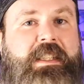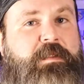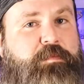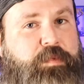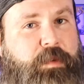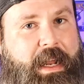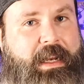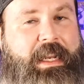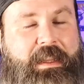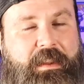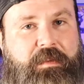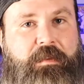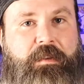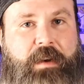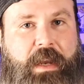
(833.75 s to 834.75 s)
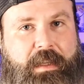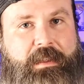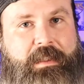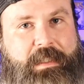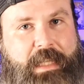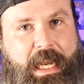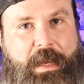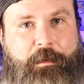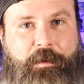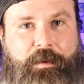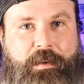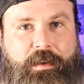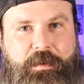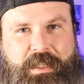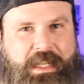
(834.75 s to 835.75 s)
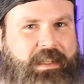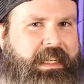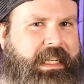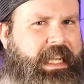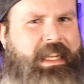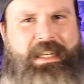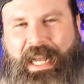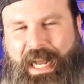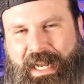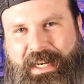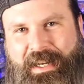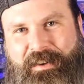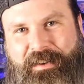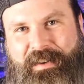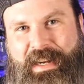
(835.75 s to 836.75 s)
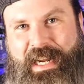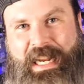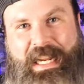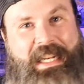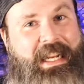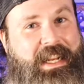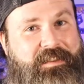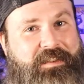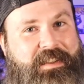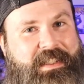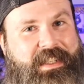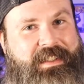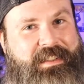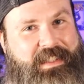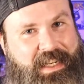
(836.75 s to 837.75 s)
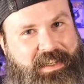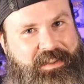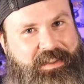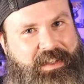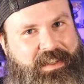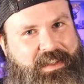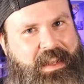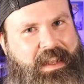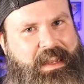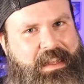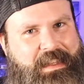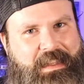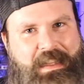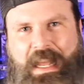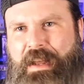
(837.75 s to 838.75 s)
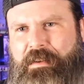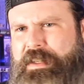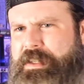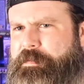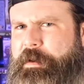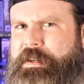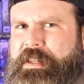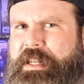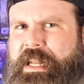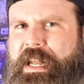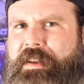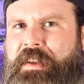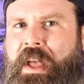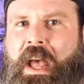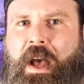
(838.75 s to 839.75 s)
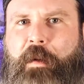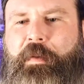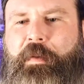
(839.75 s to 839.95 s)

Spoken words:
spreading throughout the table, which it can kind of create an interesting tension now, especially if a